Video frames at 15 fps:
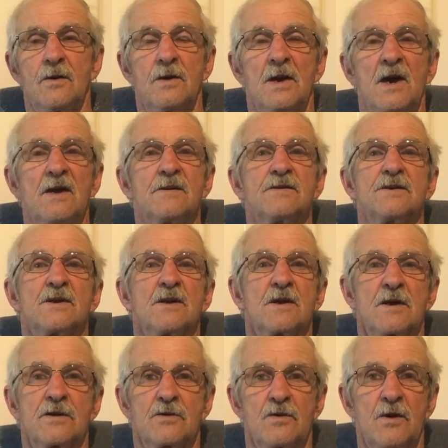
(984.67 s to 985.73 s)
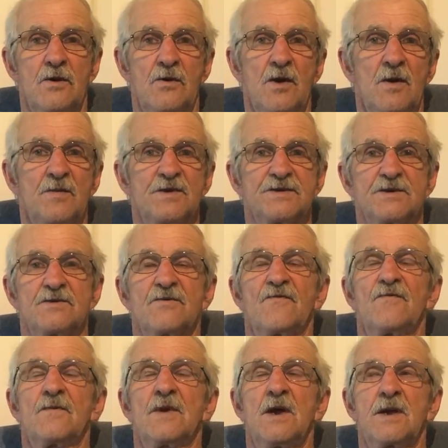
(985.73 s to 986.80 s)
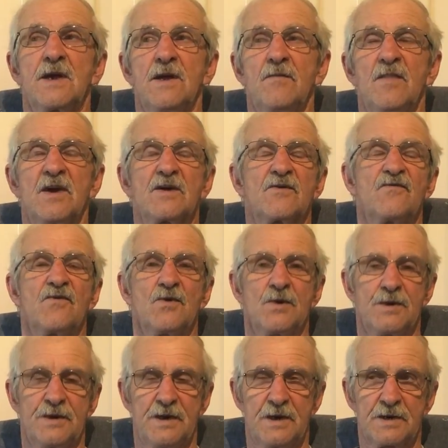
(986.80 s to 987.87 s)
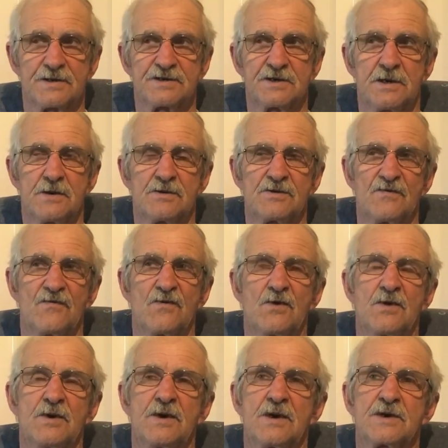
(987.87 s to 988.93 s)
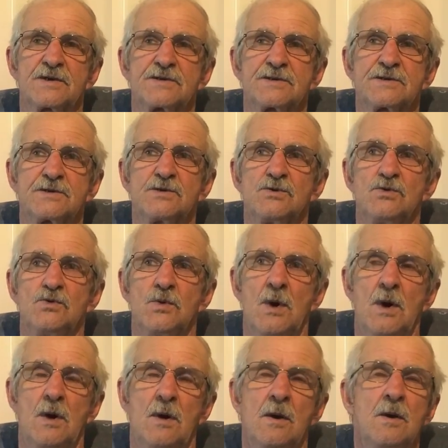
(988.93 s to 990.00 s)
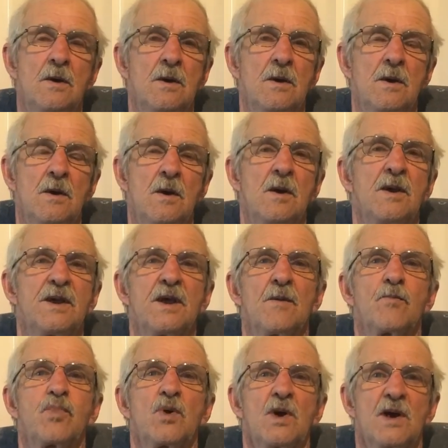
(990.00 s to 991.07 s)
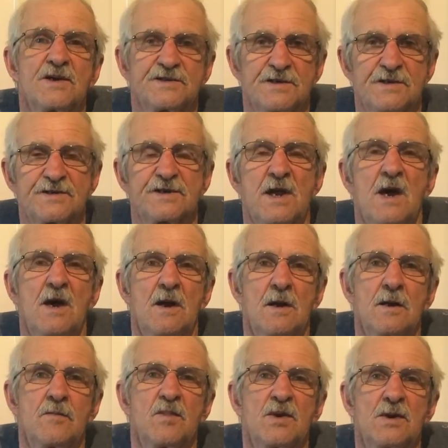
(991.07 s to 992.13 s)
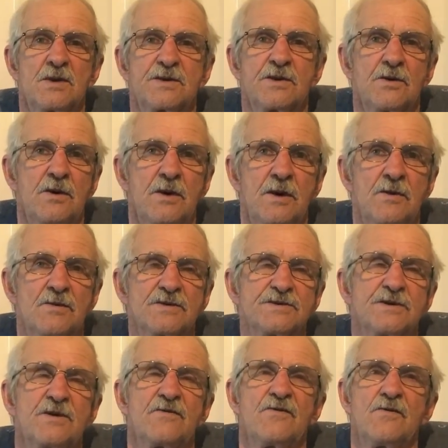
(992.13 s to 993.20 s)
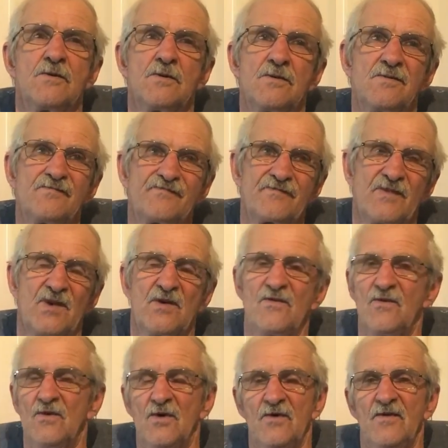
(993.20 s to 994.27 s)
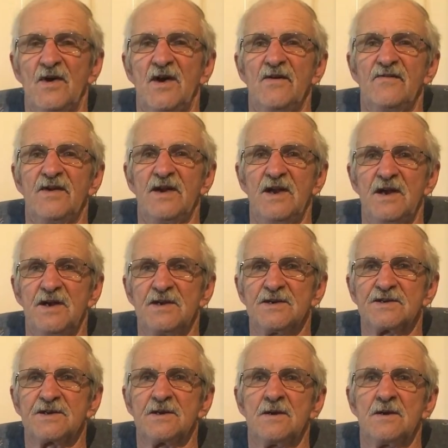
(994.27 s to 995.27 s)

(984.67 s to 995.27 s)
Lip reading: Not until I got to Grand Rapids. I came back to Fort Dix, and I was in Fort Dix to get processed out of the military, and I was there for 4 or 5 days.